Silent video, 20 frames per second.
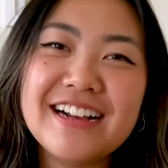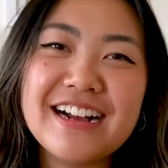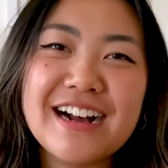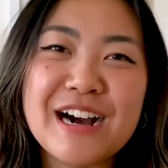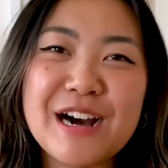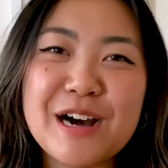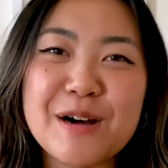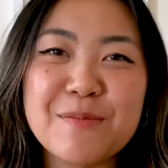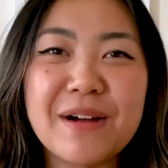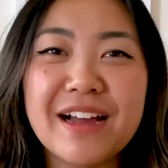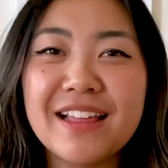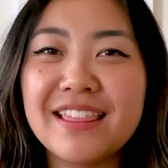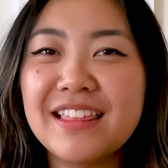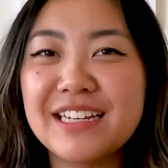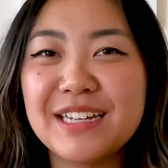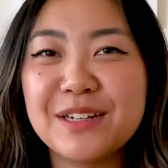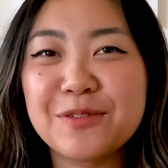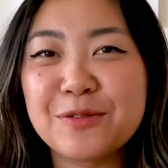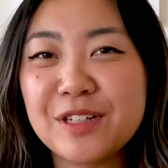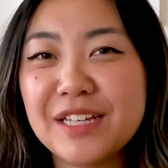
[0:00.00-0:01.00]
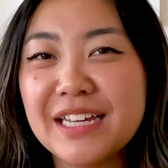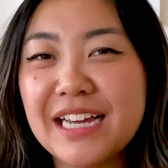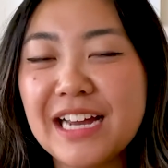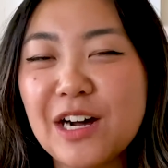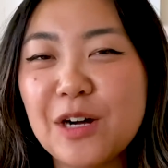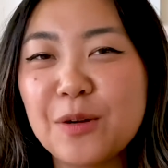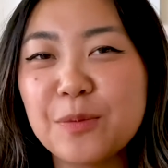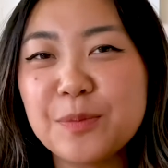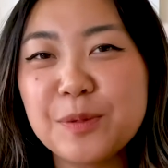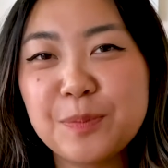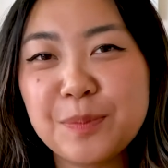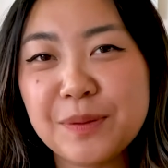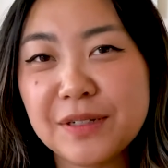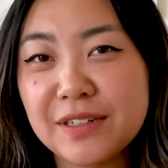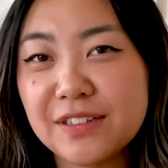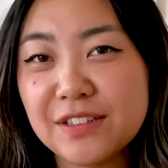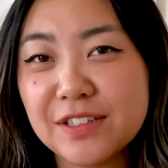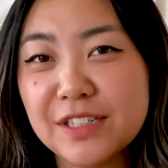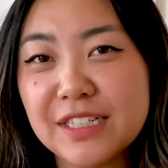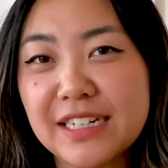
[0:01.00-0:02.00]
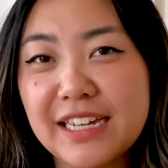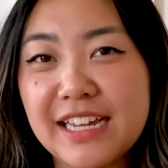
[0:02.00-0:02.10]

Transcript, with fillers: Um, I think it really helped build